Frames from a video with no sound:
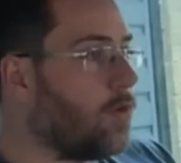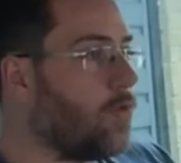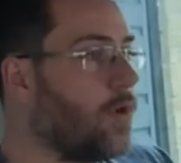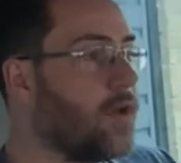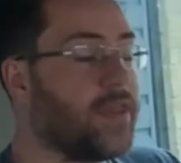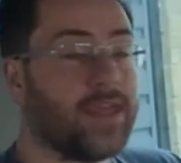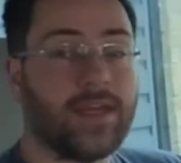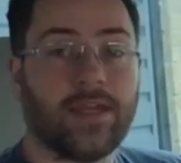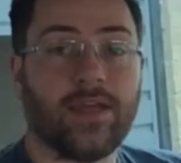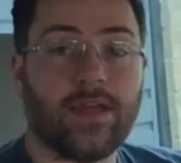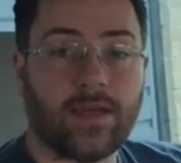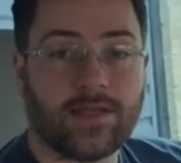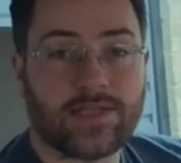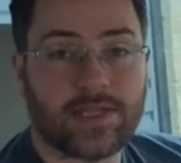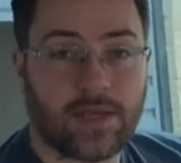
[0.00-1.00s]
Right then,
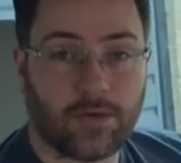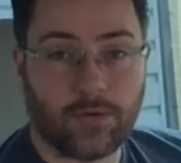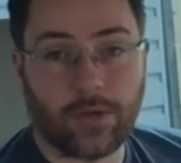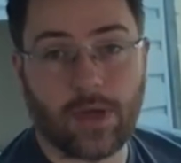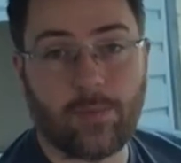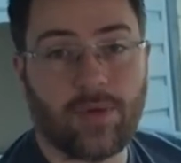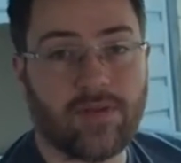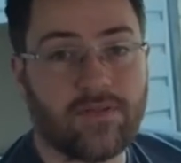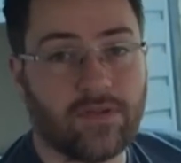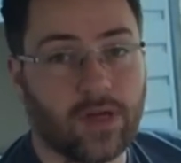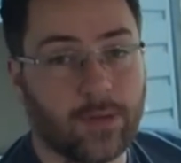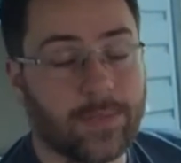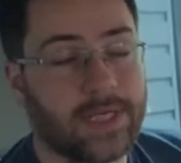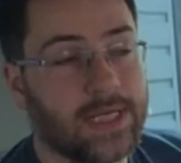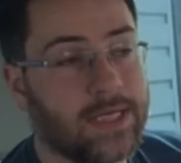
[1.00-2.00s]
so a bit of an
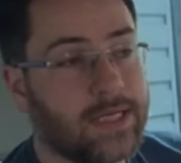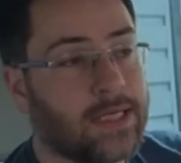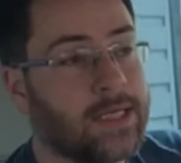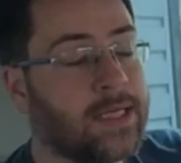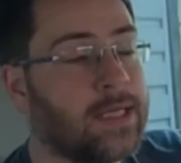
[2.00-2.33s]
update.